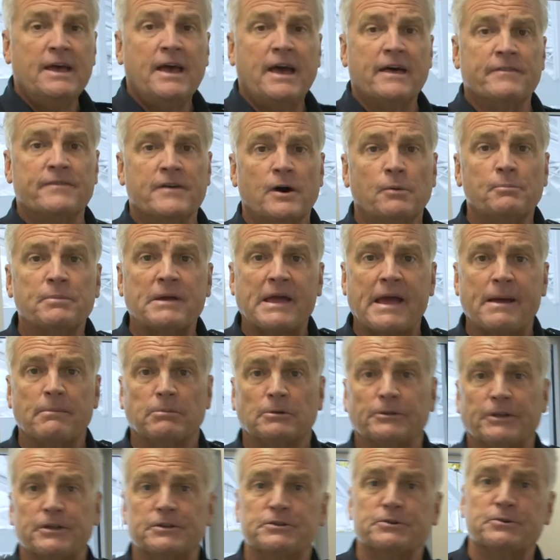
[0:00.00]
and they'll be
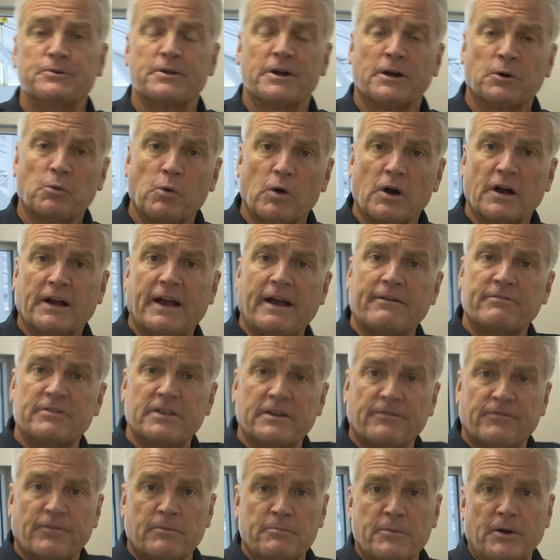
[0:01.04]
able to do their work,
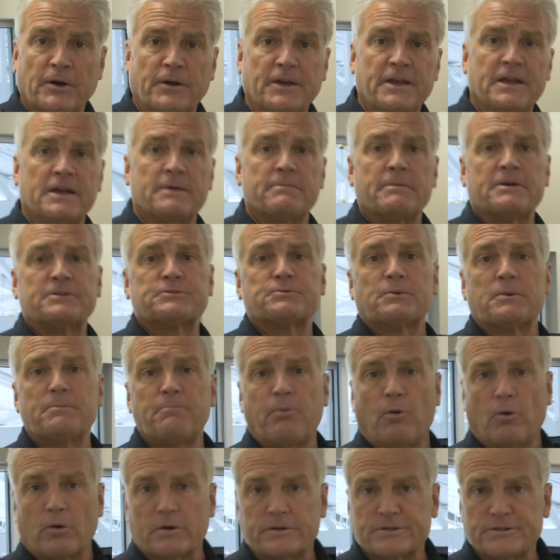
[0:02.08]
everything from their EMS
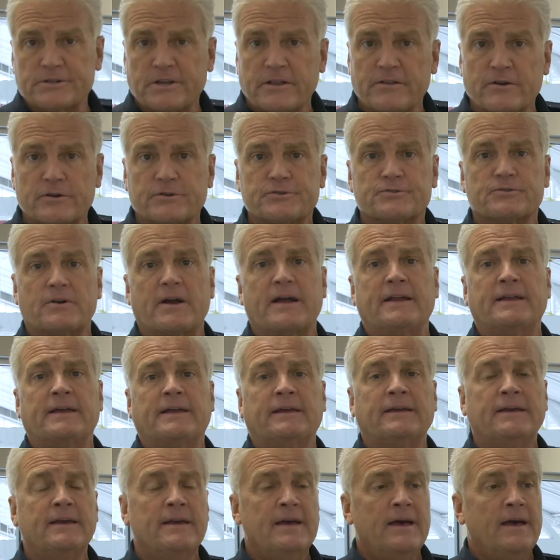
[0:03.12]
reports to their
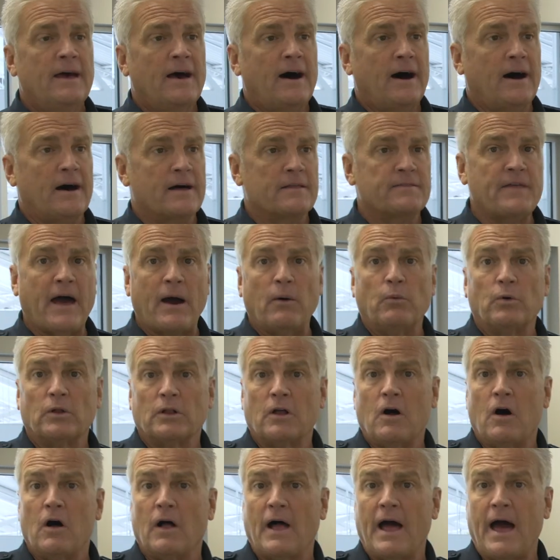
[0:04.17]
training. That will
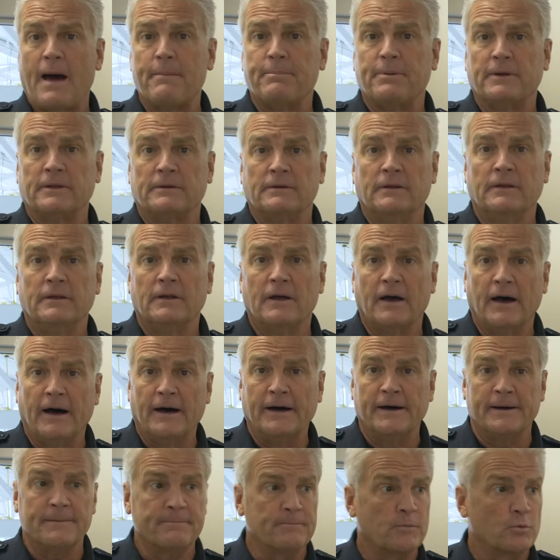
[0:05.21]
all happen
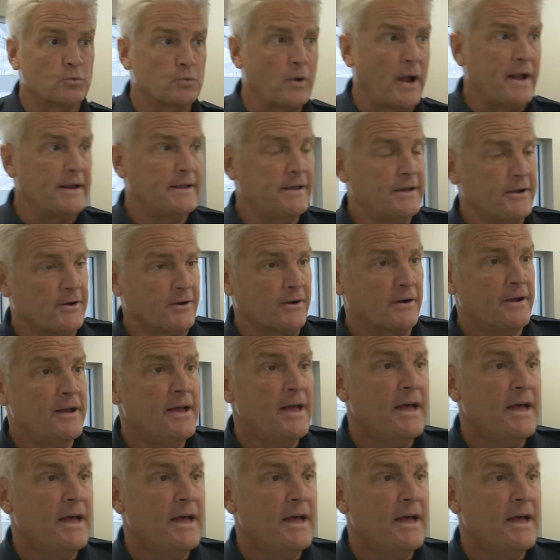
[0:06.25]
right here.